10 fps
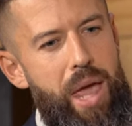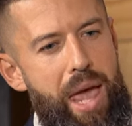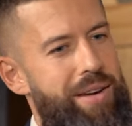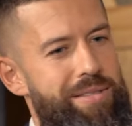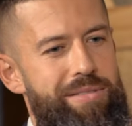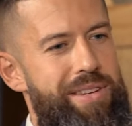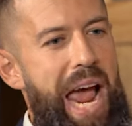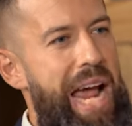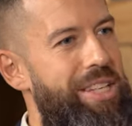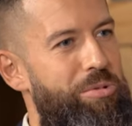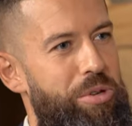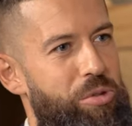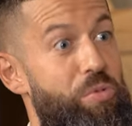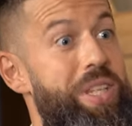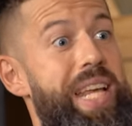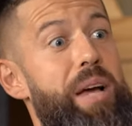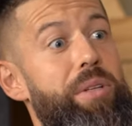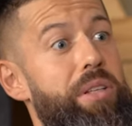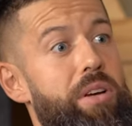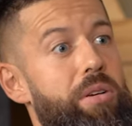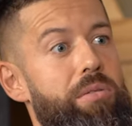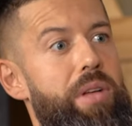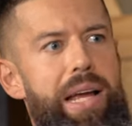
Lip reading: And the answer was resounding no.